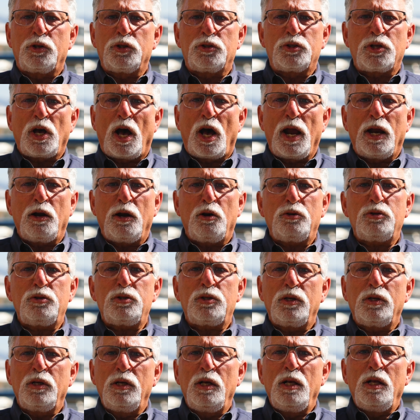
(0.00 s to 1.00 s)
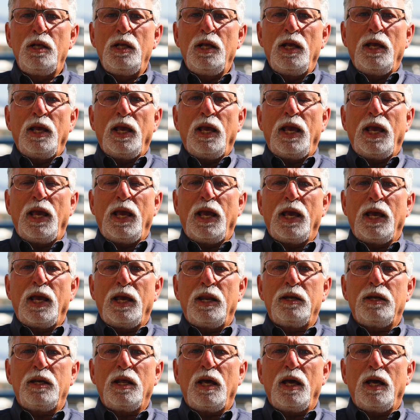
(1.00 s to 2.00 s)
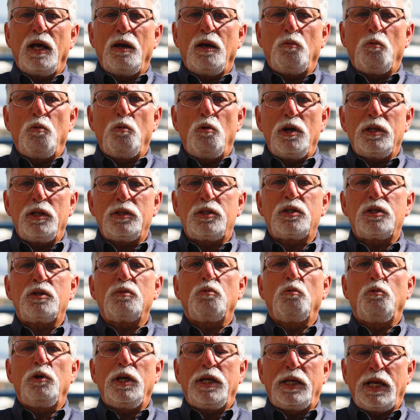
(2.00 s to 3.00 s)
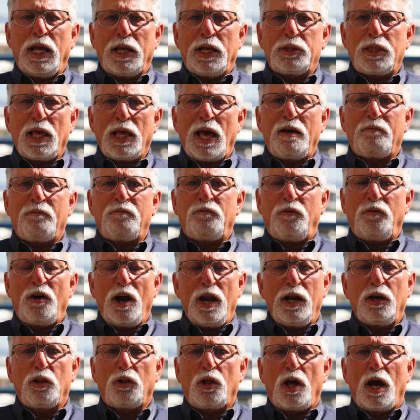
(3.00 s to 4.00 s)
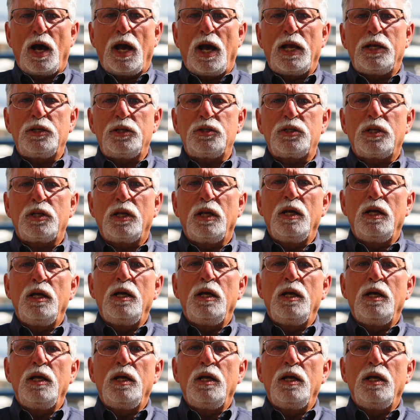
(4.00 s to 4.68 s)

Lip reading: desires. And once we get that finalized,